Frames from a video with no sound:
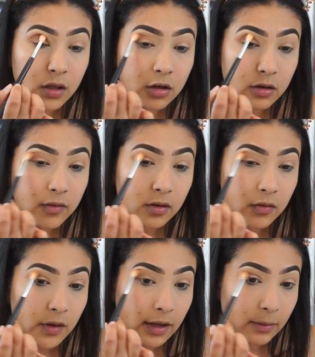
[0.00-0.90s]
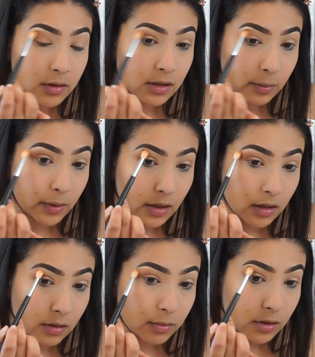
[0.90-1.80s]
I don't even know if the camera's like
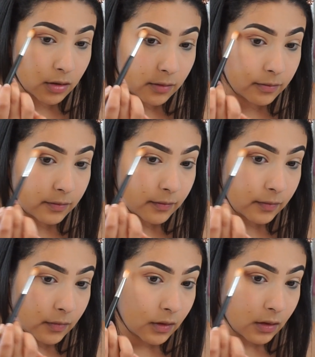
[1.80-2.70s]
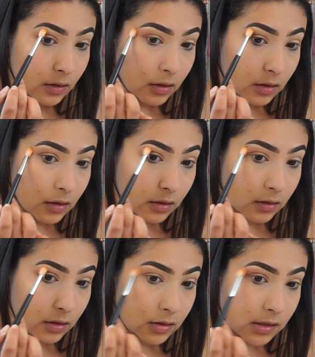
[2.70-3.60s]
picking up
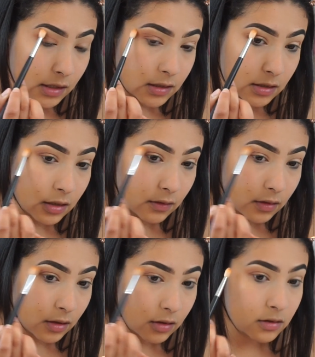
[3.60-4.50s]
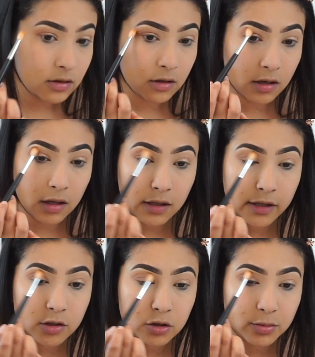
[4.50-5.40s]
the intensity of the colors. They're not
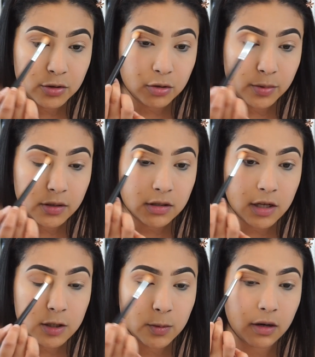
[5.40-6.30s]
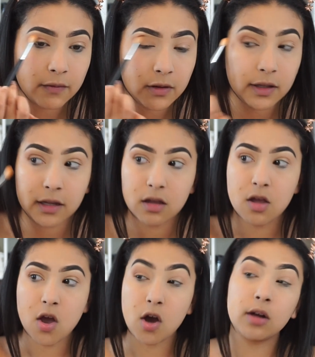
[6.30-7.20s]
like super intense, but I feel like
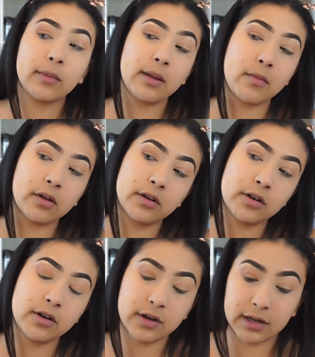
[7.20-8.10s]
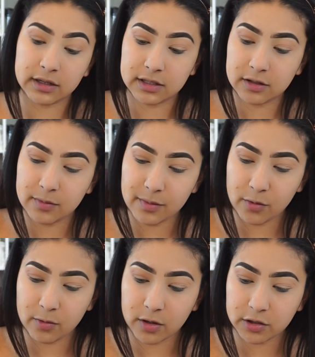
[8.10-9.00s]
on my monitor it looks a little bit
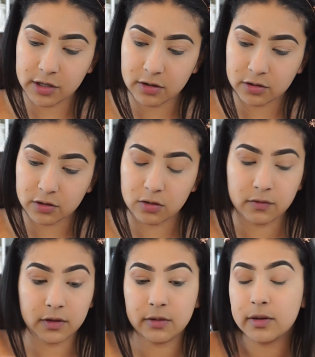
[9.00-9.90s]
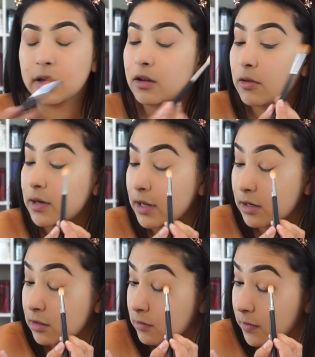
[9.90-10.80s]
more washed out. So hopefully when I go and
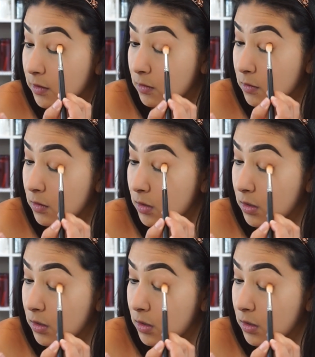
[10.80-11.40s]
edit this video,